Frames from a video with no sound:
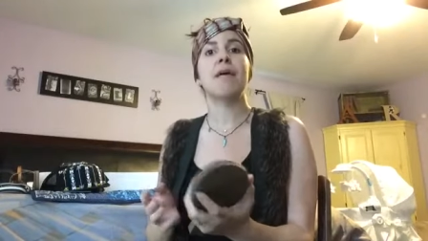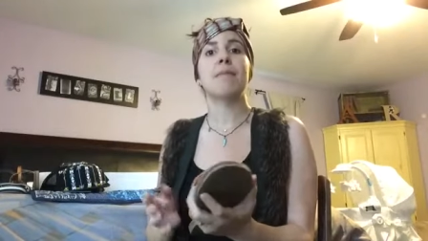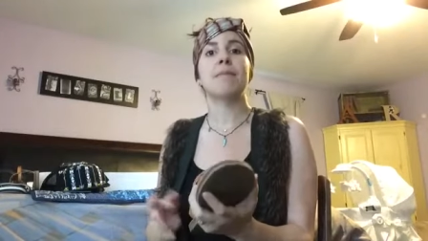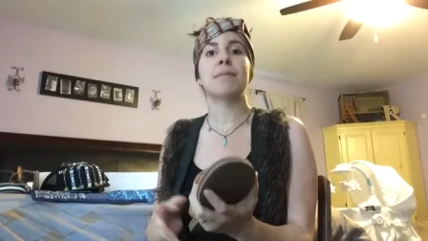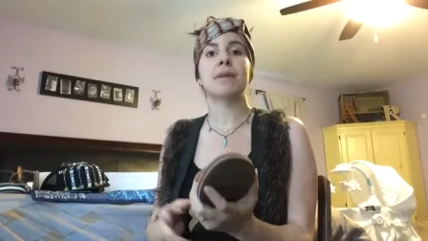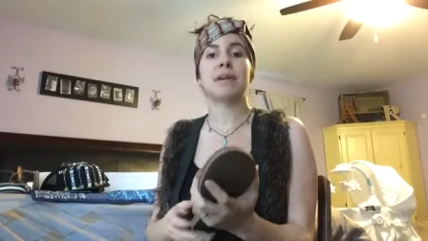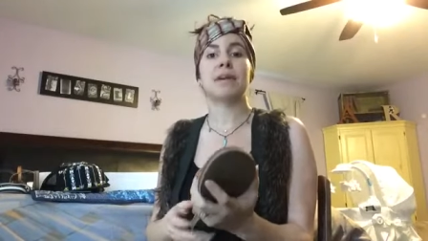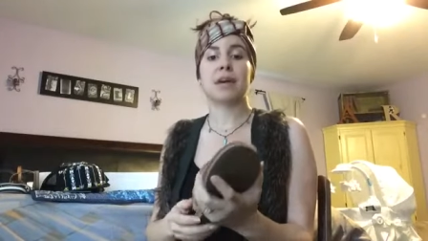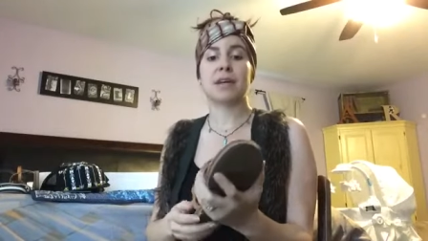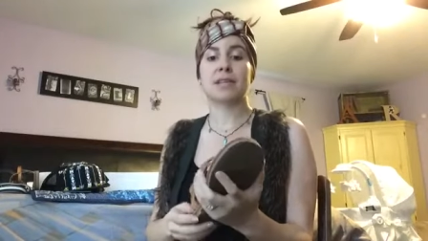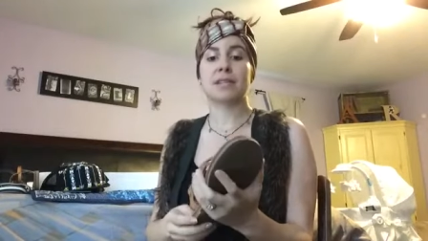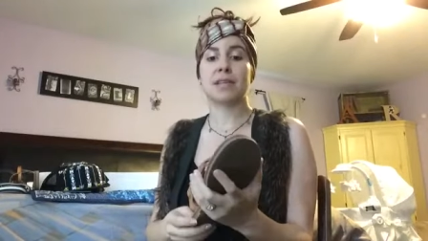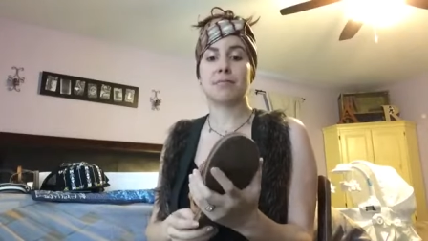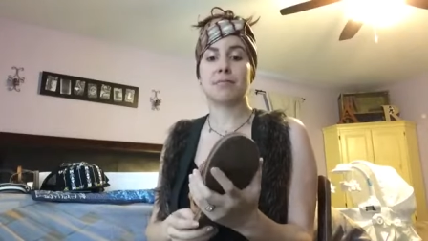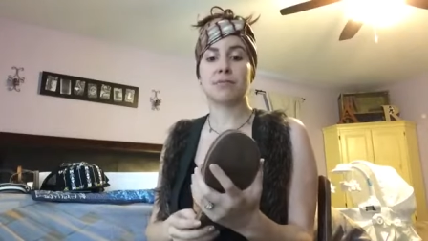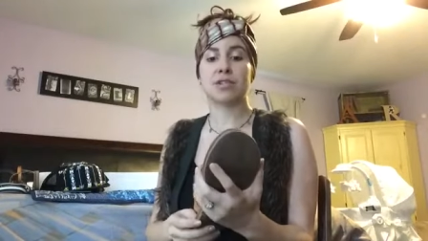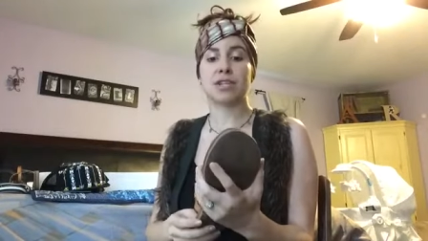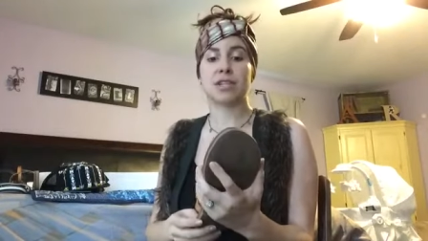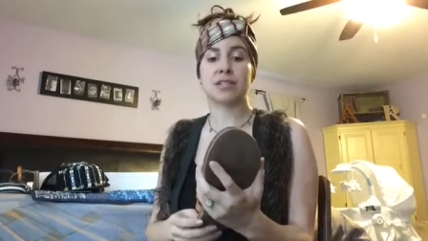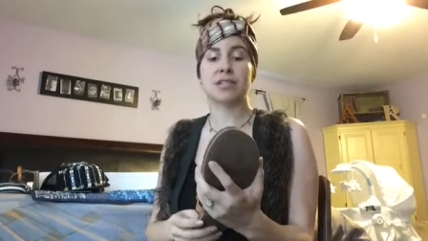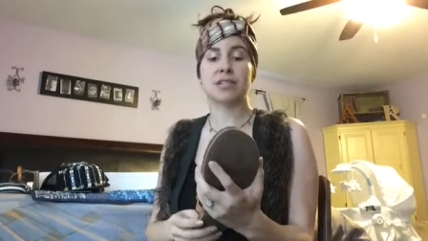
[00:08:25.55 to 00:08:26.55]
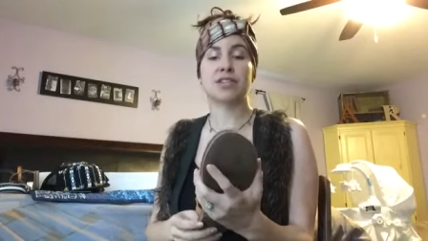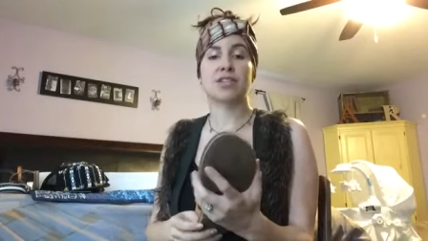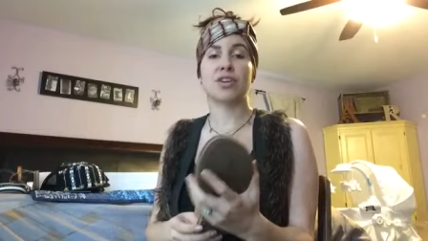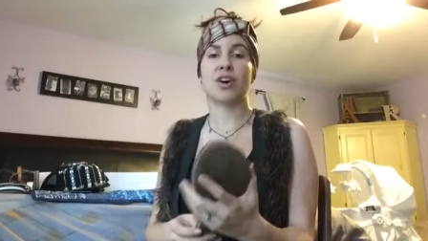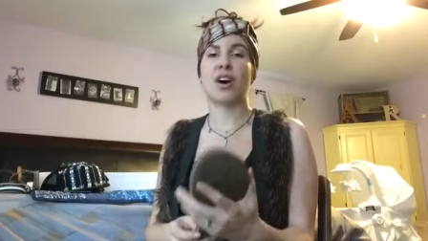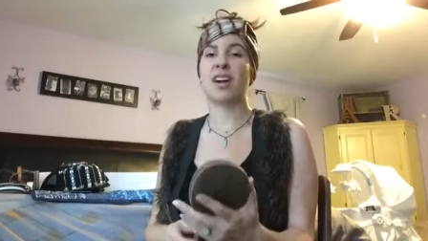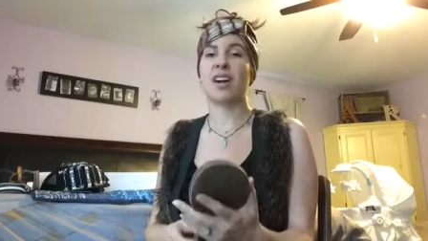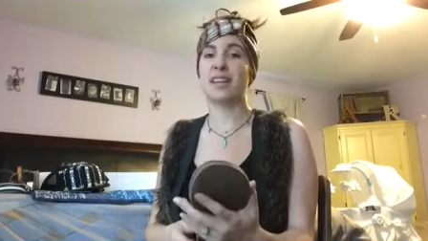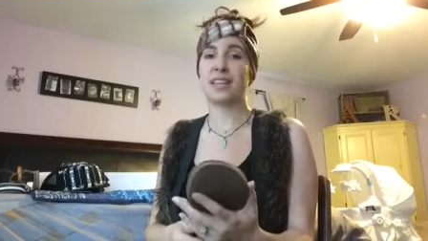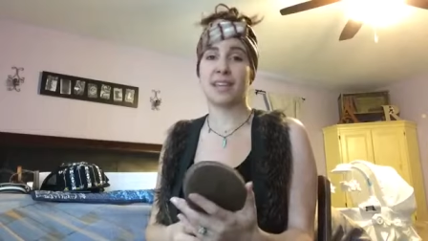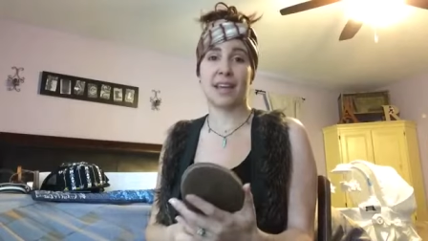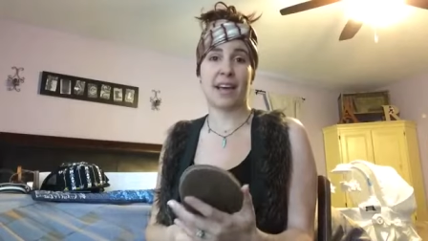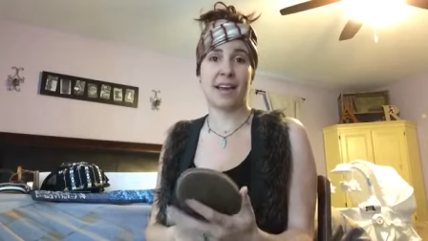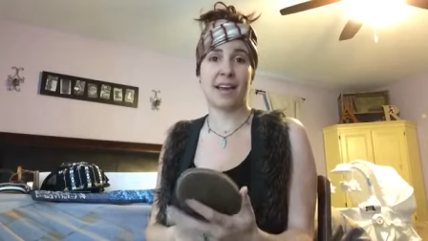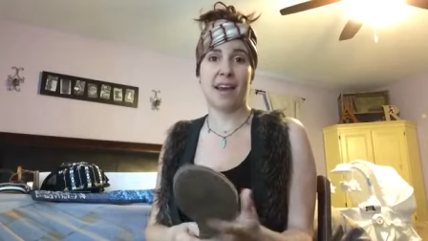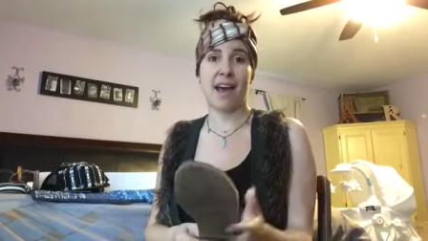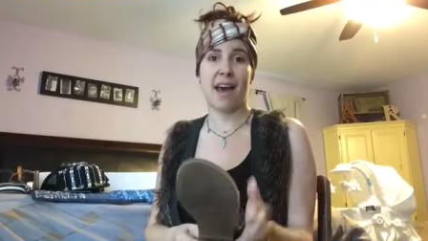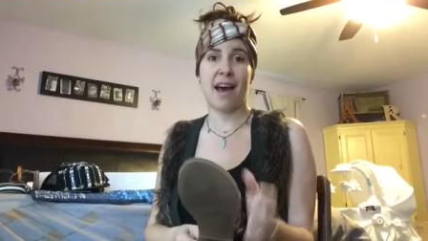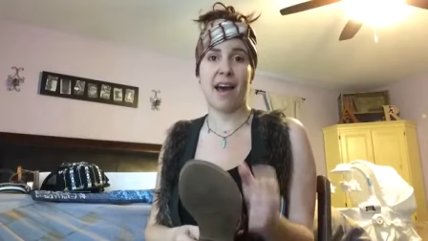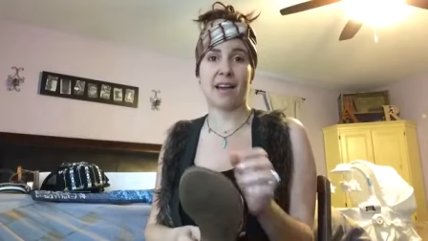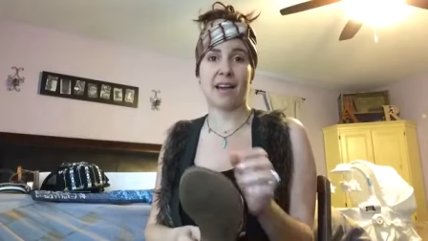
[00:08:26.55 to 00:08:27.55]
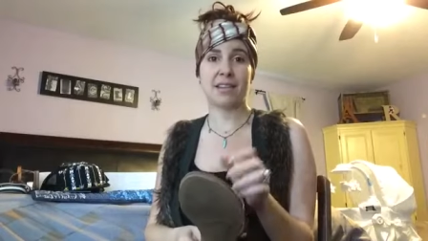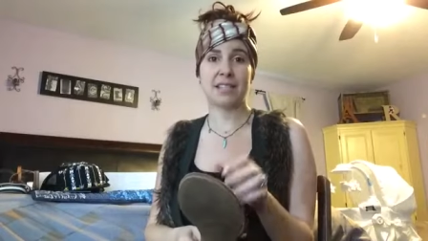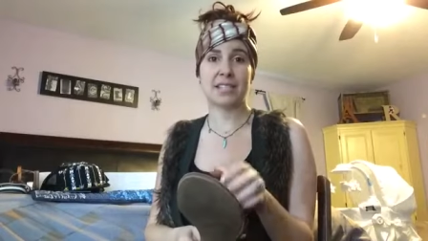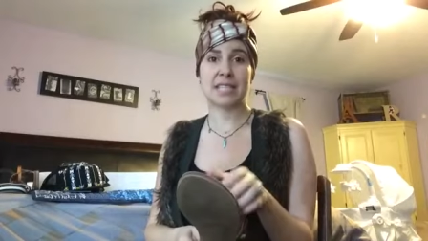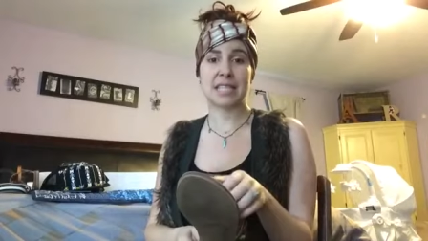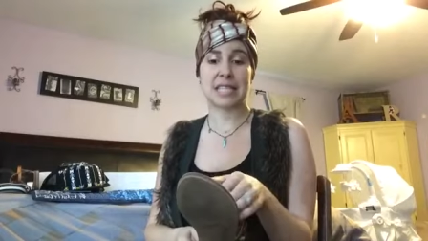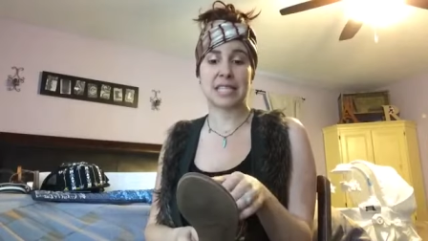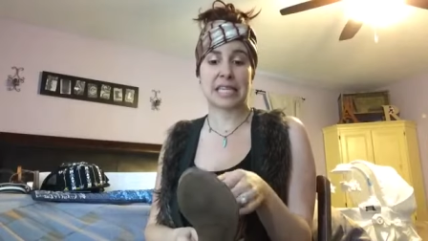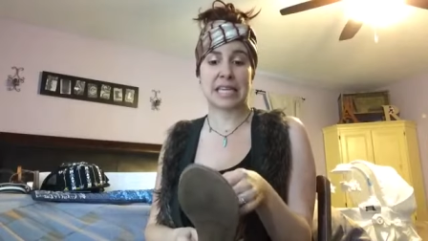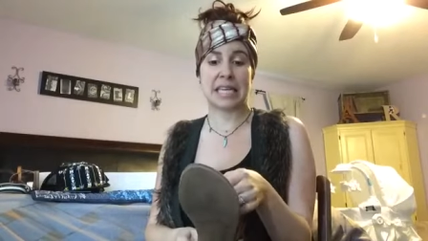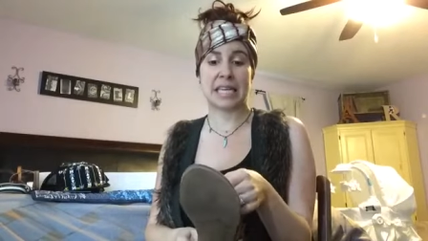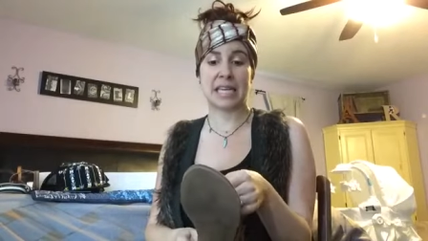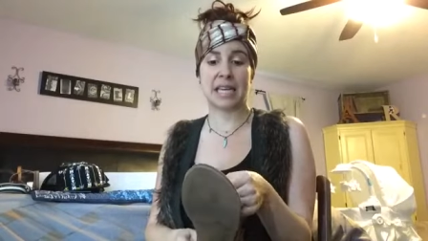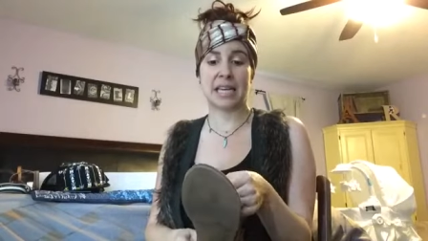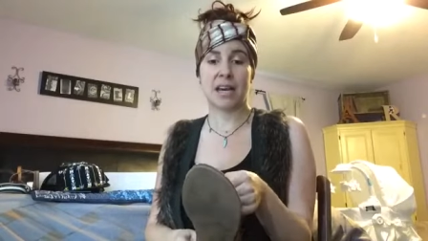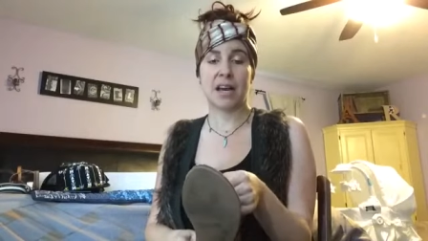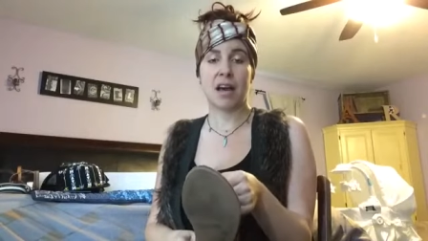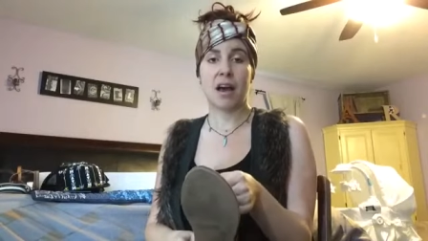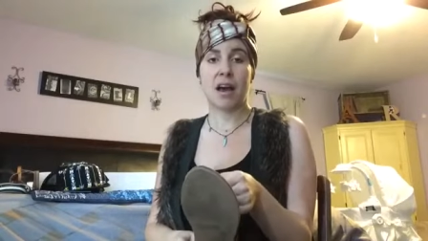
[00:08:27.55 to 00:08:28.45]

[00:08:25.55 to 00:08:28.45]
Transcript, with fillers: because I'm just not yet at the